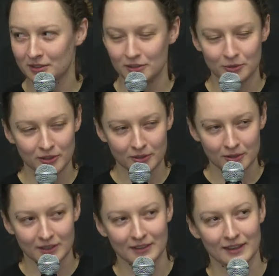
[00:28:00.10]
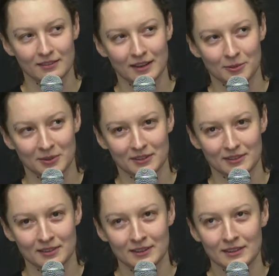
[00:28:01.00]
to do so, and that has
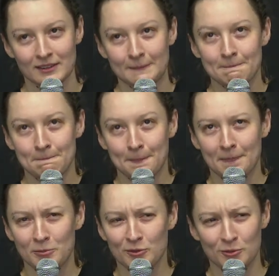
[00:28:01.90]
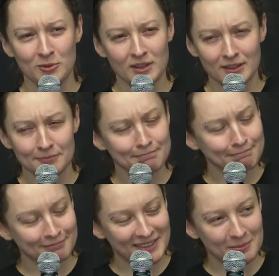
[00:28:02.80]
been soothing
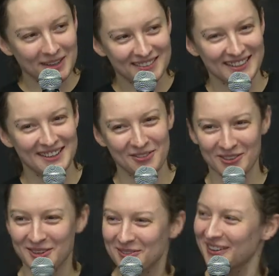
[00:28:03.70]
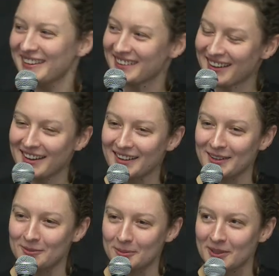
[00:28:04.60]
in a meditative sort of way,
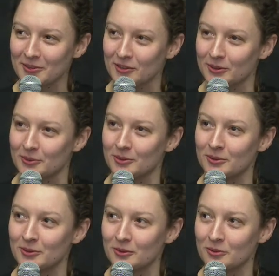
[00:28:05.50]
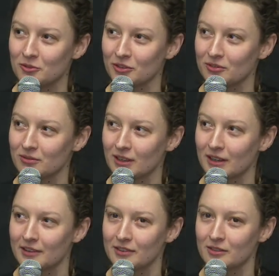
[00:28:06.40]
but also just a
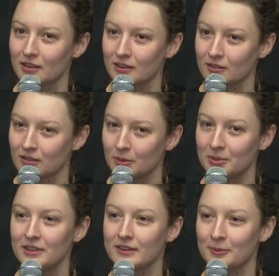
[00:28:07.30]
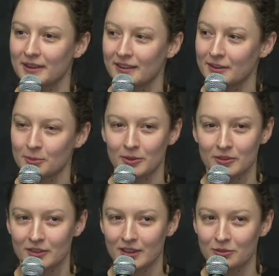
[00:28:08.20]
nice, a pleasing way, I
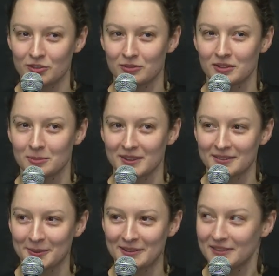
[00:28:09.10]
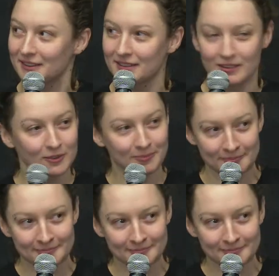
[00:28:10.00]
suppose, to have shifted my way of thinking into.